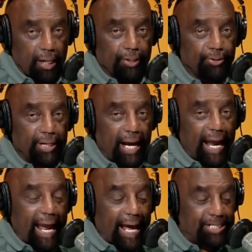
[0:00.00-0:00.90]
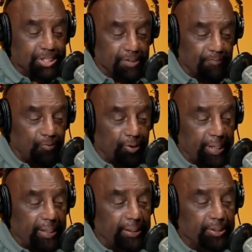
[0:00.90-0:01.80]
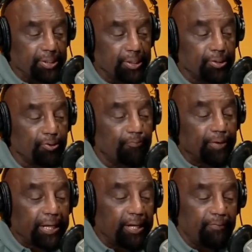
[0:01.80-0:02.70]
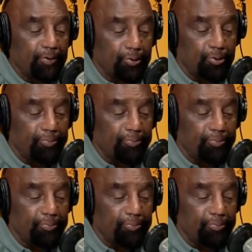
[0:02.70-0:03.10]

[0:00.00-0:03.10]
You're not asking for anything. You're forgiving her